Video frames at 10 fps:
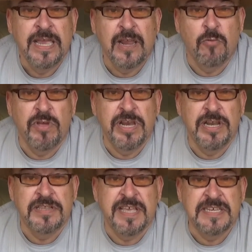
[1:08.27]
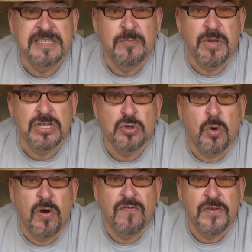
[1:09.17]
Get ready to taste the best
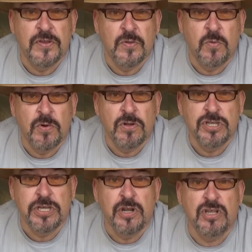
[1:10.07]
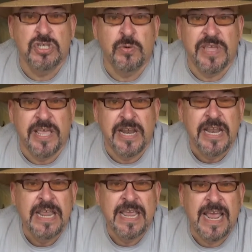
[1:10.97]
coffee in the world. You can also get
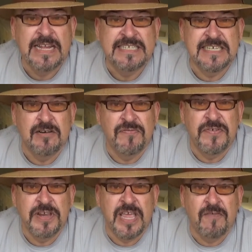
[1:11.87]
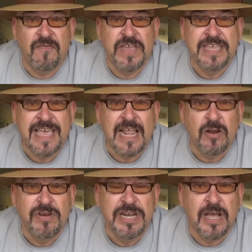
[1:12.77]
it at
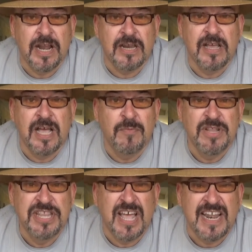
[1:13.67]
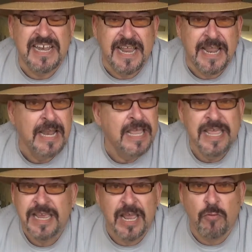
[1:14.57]
SerafinCafeGallery.com and .net.
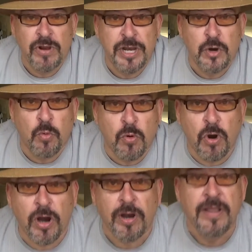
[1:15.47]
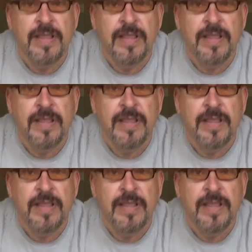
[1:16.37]
Get ready to roar.